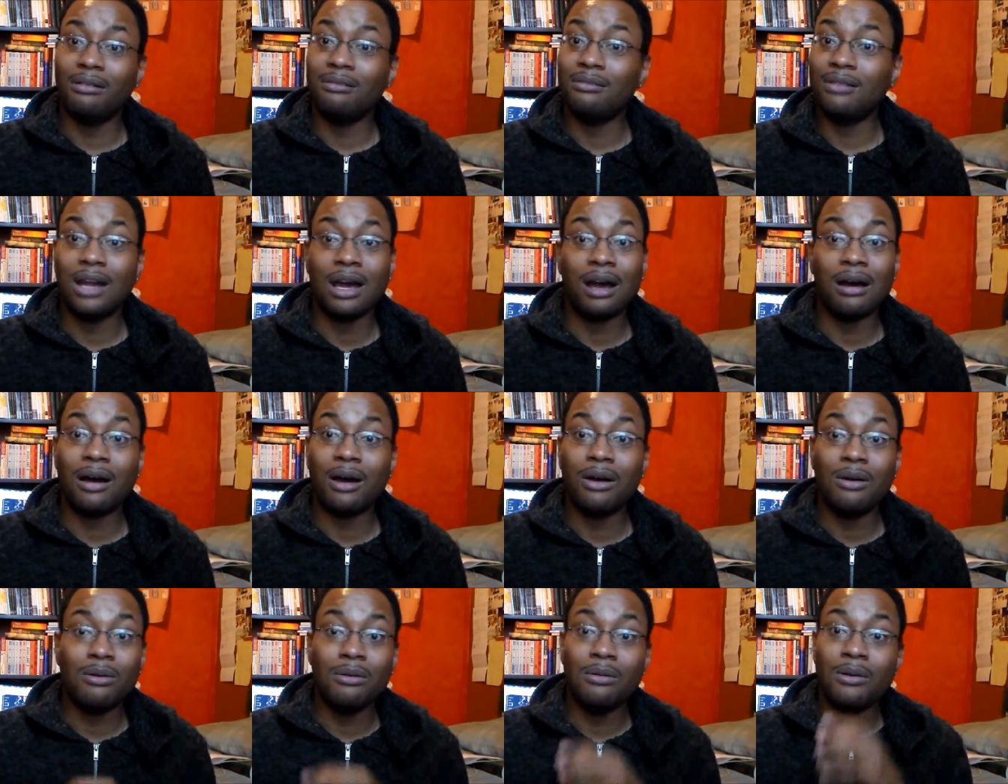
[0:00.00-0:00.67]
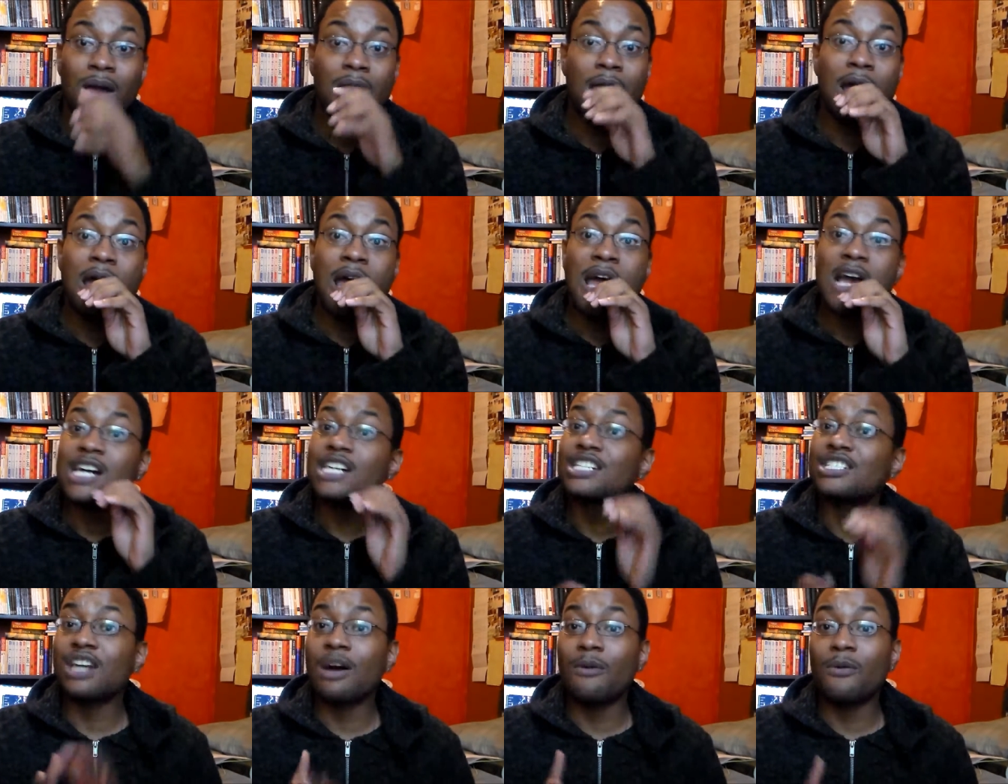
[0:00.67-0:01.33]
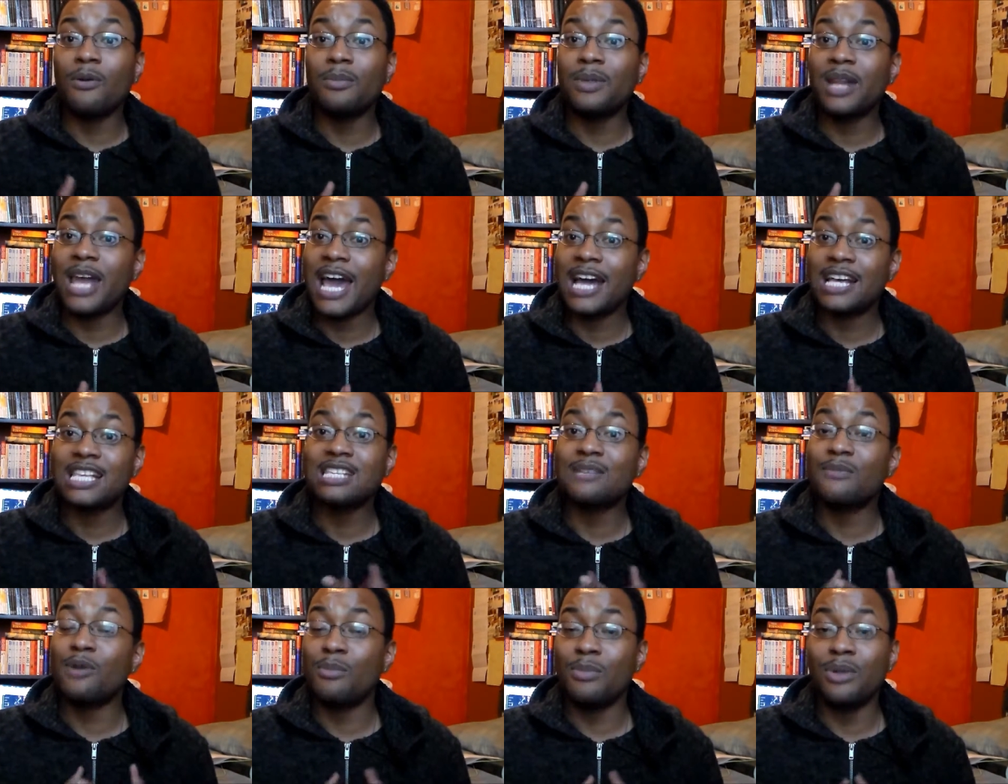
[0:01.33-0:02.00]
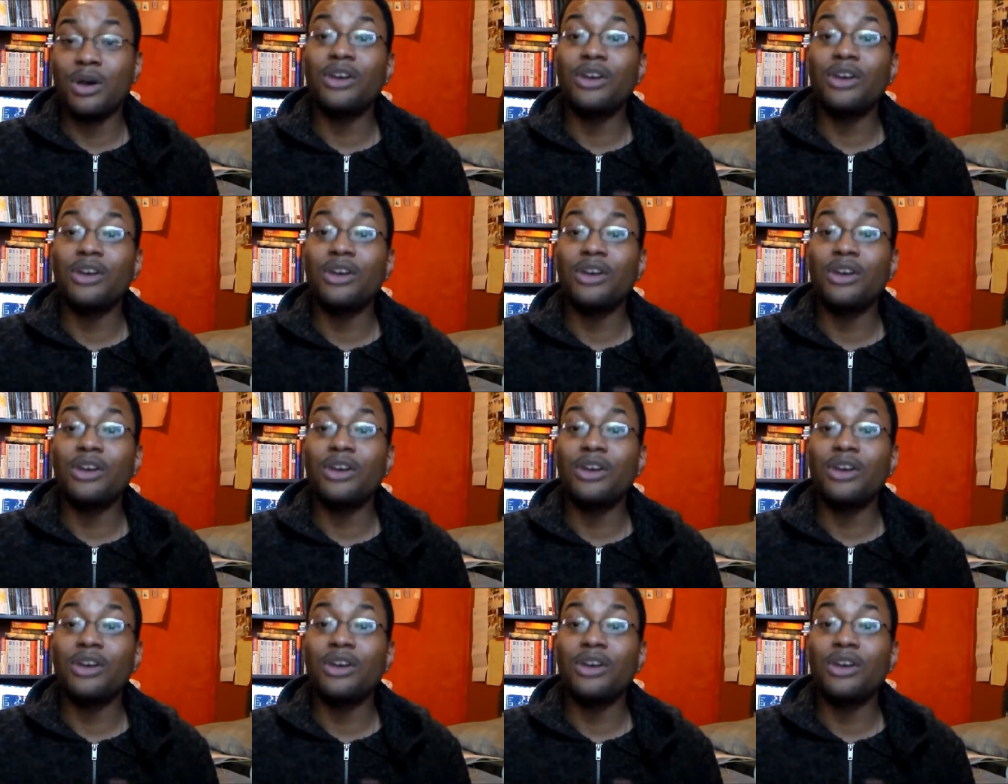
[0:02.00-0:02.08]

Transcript: No, because y'all want me to ask them a